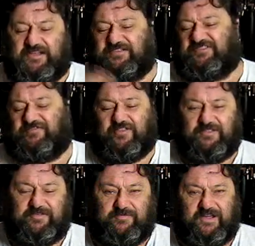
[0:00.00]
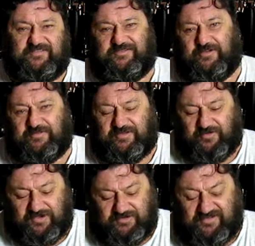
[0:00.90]
Don't just follow the amounts that
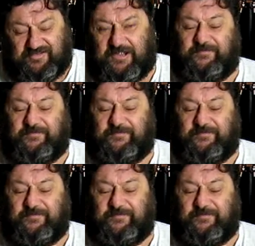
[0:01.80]
I use.